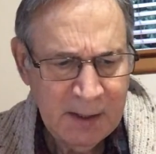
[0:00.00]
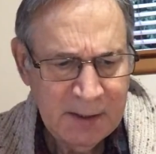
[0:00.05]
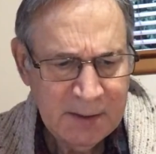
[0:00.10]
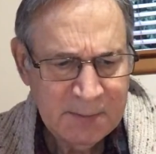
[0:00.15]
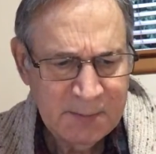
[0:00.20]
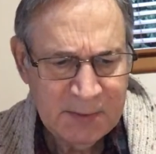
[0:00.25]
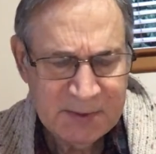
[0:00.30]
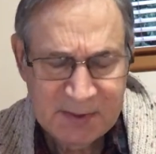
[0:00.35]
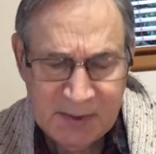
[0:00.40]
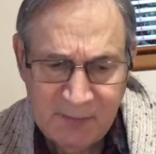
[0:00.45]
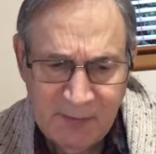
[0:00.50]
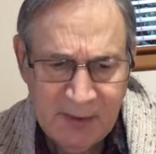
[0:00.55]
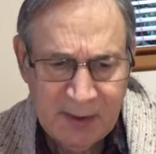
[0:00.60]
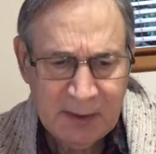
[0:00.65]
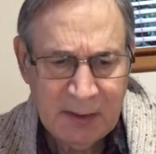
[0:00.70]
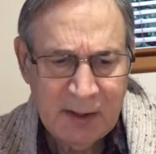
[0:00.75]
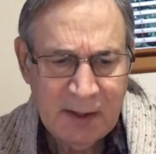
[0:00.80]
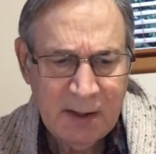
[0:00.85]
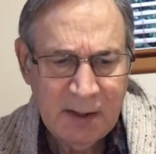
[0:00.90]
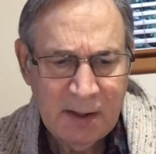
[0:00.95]

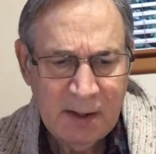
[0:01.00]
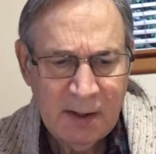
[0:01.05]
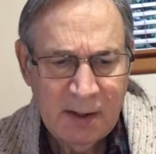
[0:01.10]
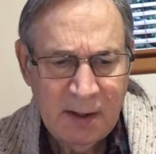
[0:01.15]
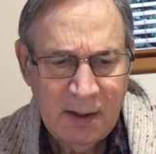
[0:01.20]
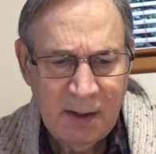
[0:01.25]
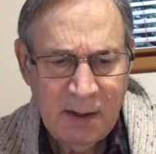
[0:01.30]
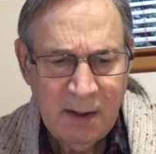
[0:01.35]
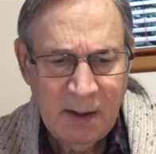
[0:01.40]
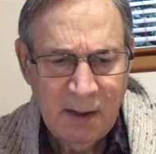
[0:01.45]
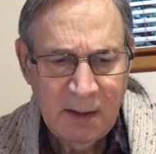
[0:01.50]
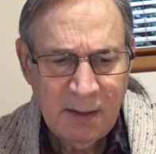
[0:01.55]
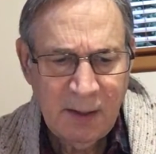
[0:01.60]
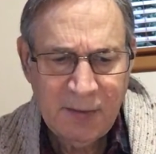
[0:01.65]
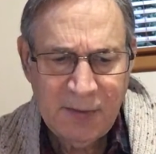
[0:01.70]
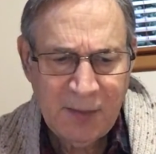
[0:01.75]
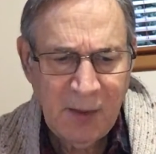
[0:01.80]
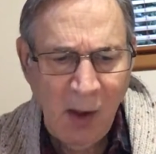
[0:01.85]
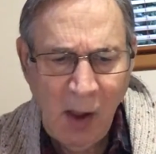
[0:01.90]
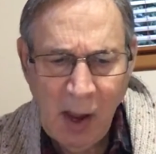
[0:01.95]
Specifically, the
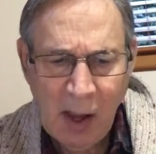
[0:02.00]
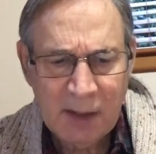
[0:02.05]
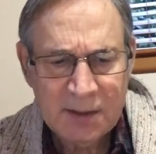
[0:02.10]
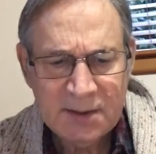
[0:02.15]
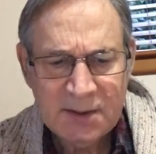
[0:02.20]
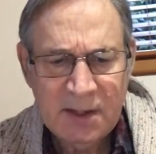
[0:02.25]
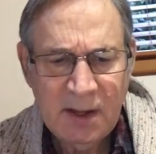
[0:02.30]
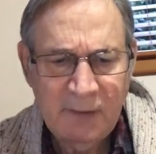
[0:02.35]
thoughts